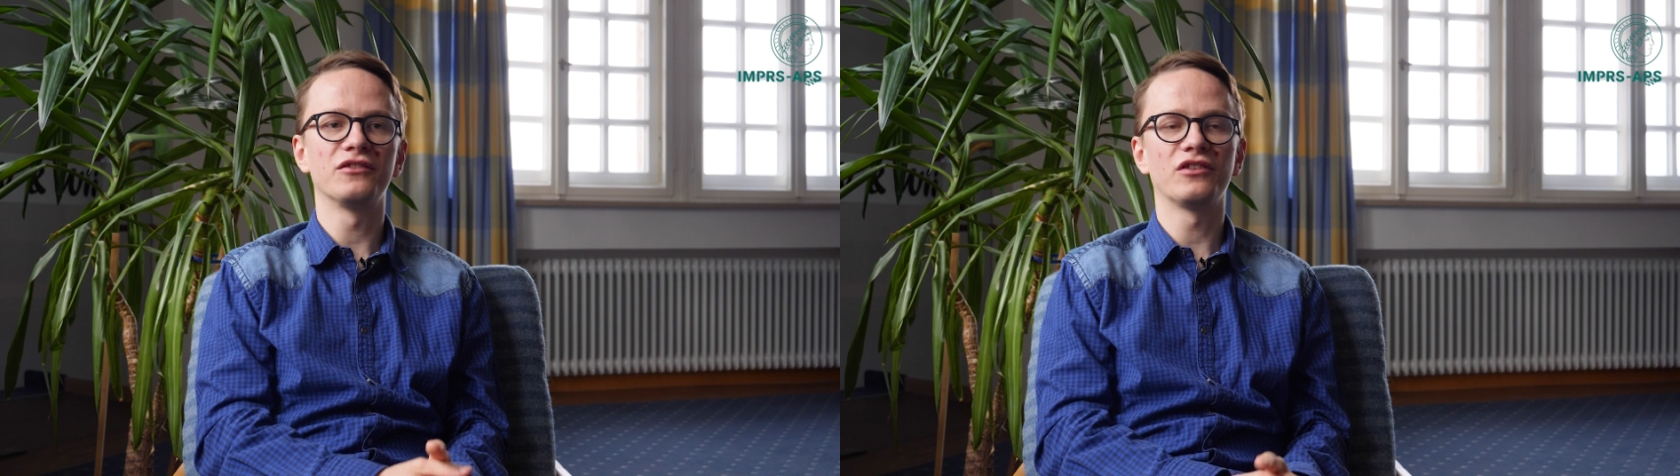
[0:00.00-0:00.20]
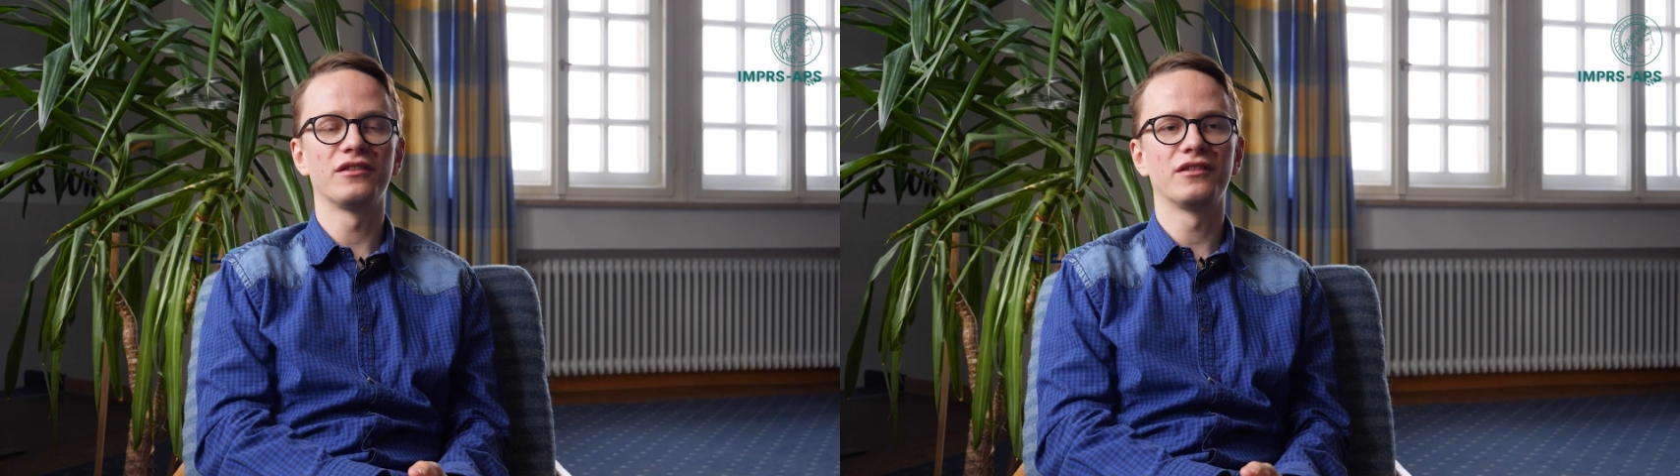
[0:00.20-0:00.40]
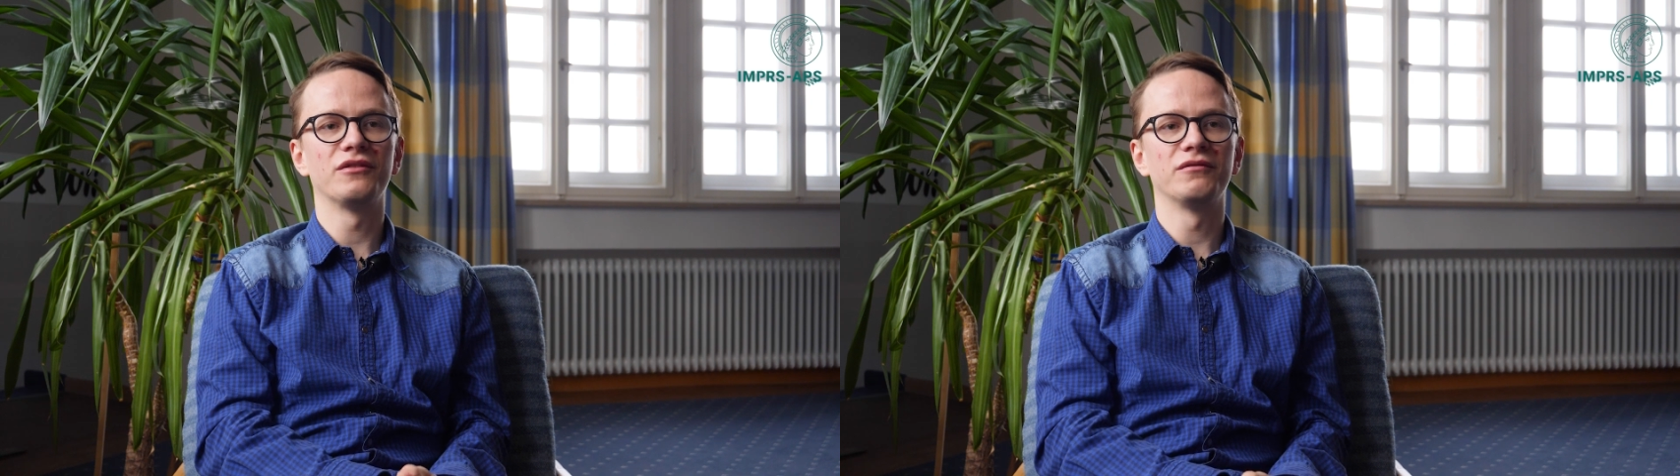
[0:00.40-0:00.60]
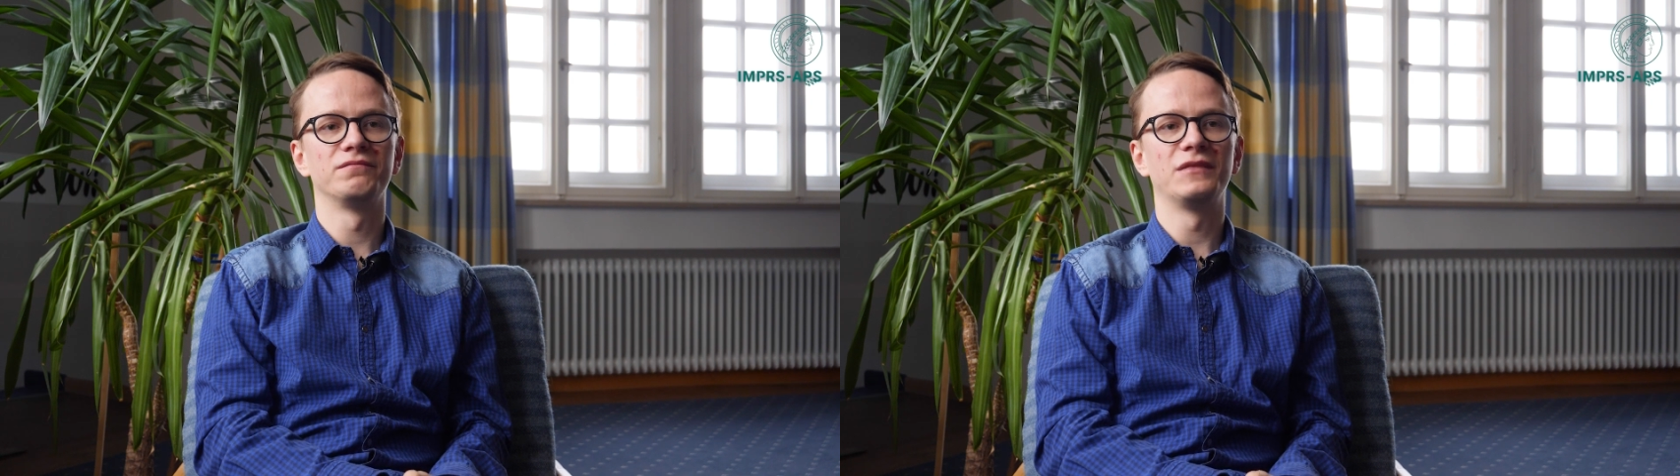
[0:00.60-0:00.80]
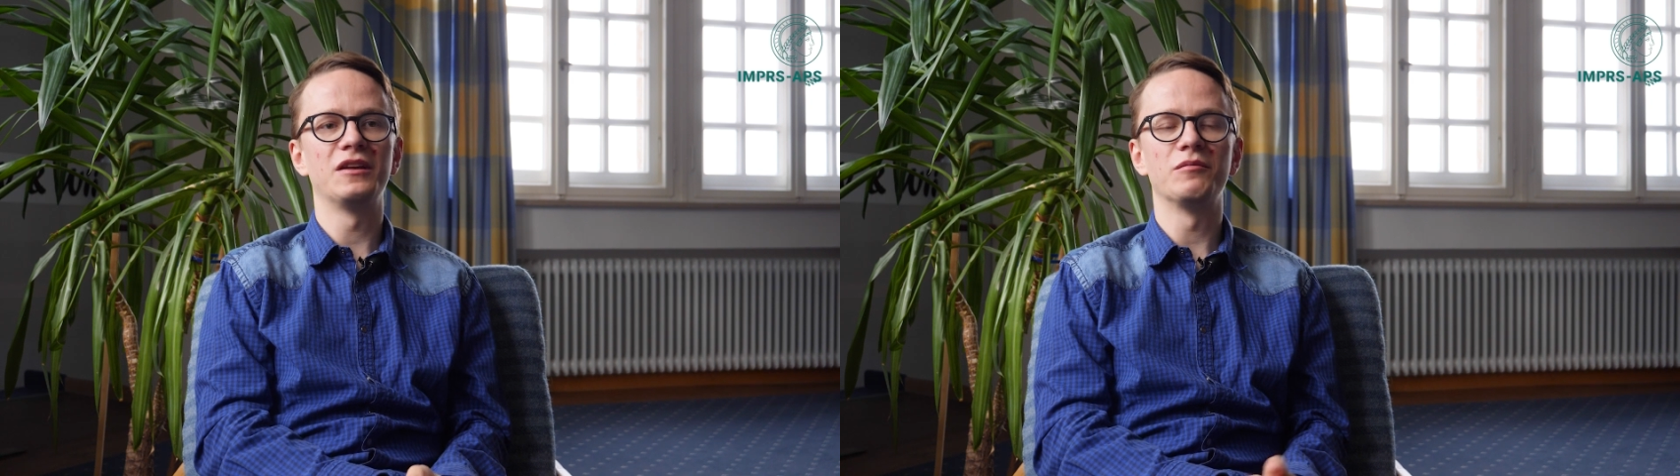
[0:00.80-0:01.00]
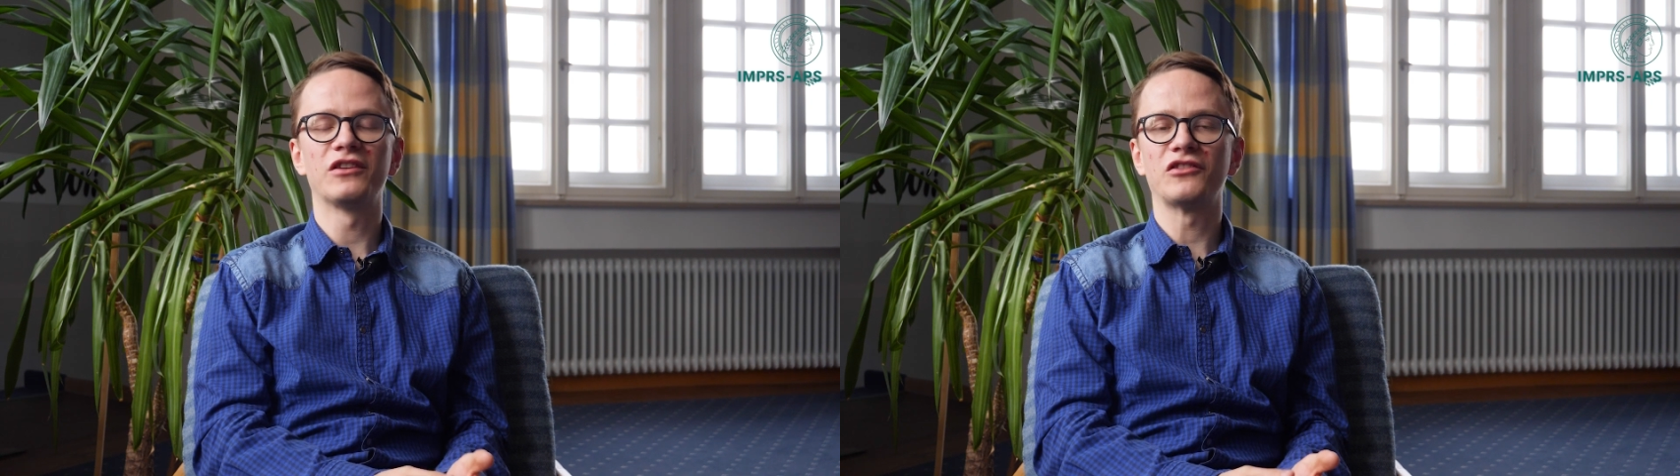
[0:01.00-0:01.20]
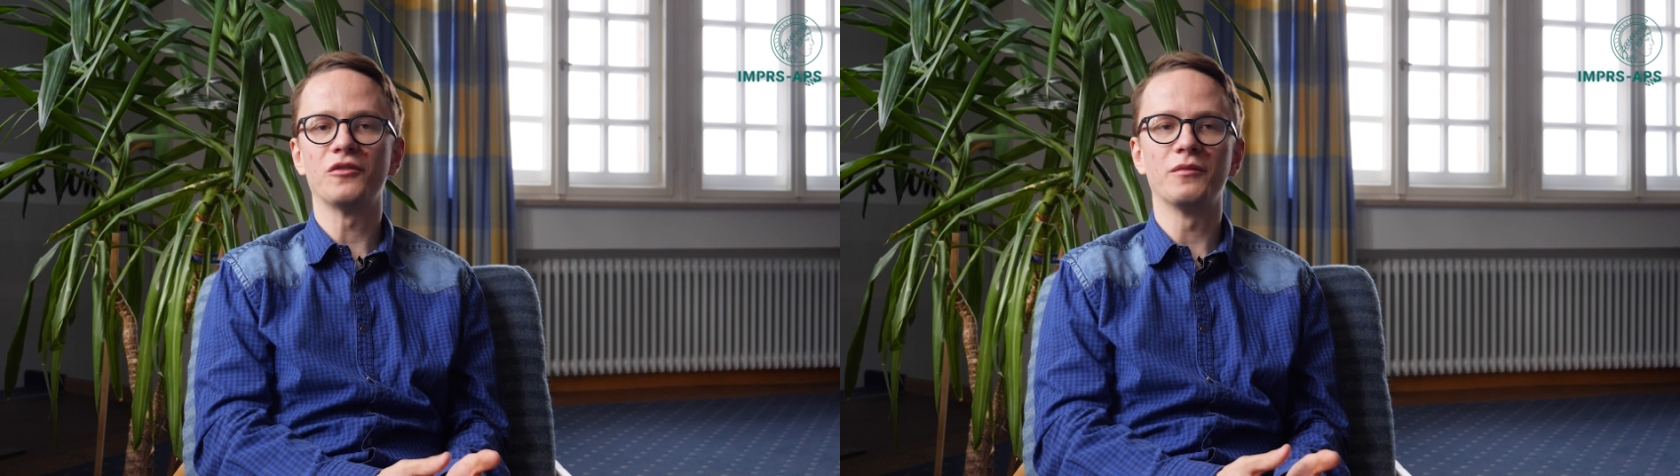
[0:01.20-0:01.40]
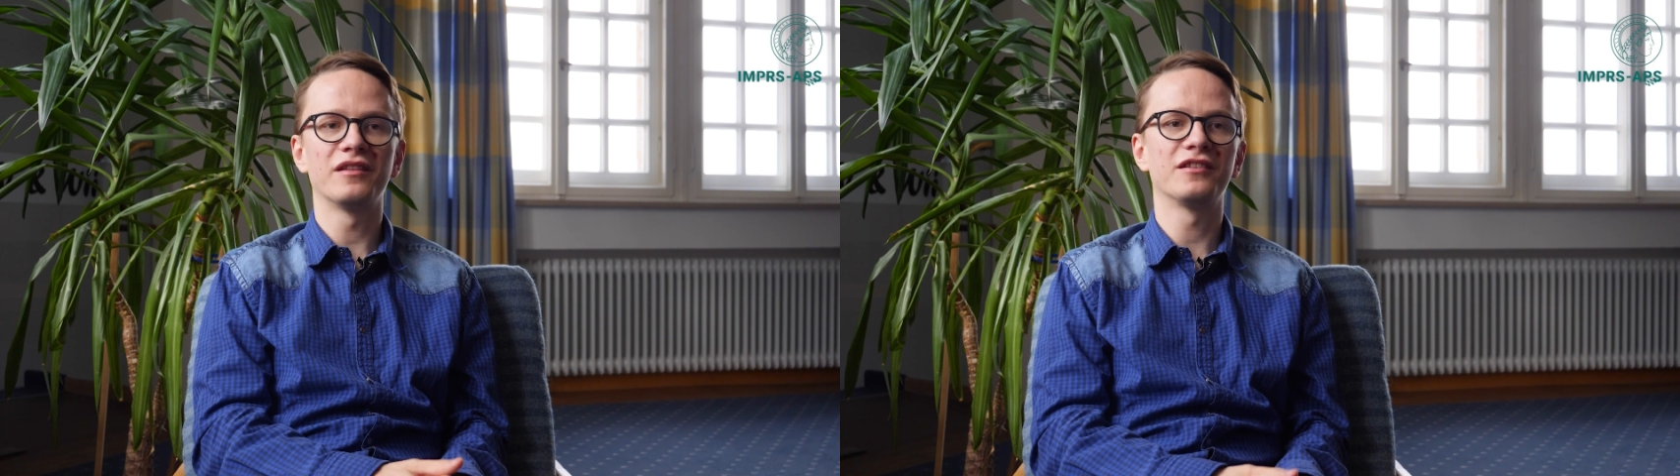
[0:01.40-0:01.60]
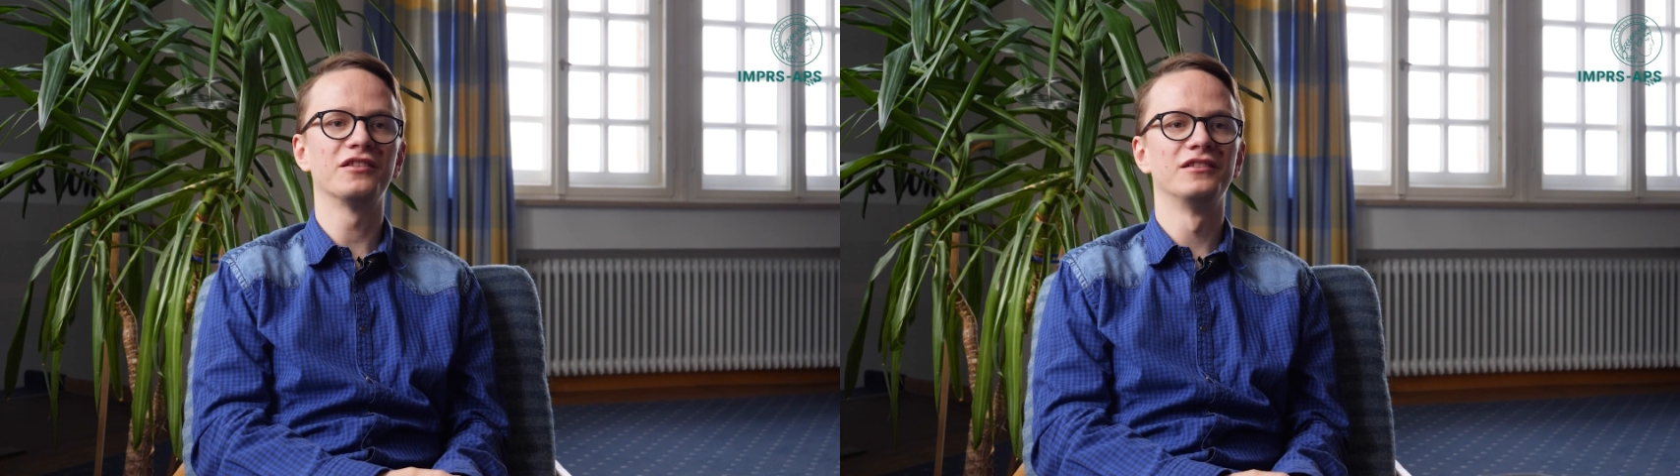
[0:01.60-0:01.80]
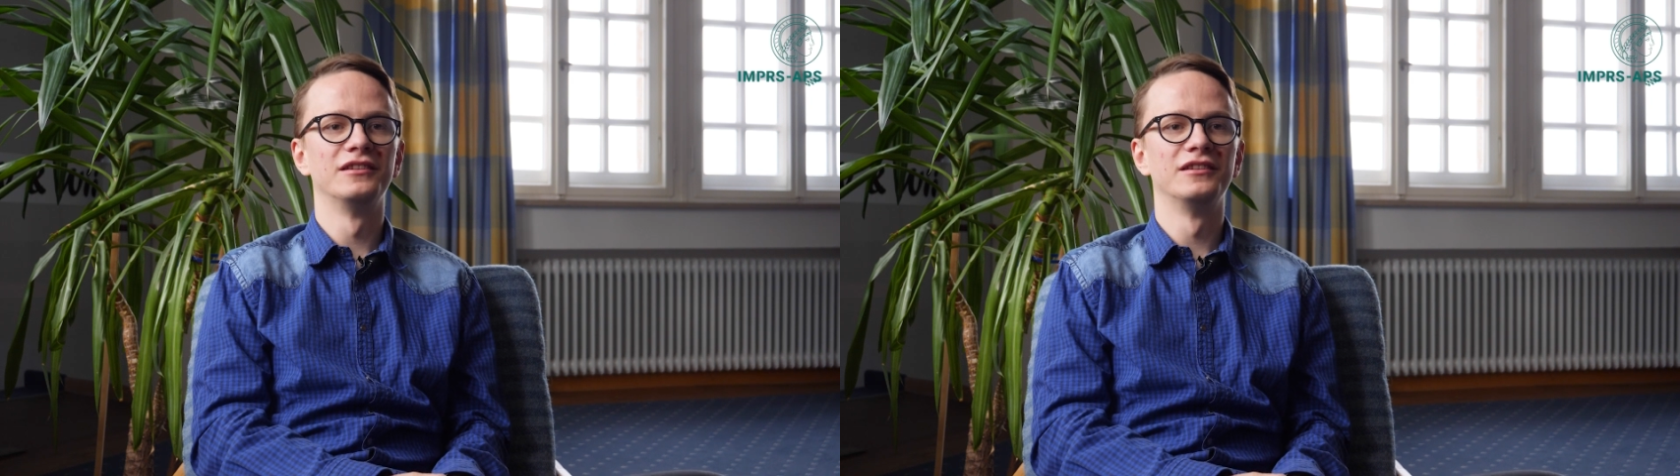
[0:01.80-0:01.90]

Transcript: just in a bachelor or master.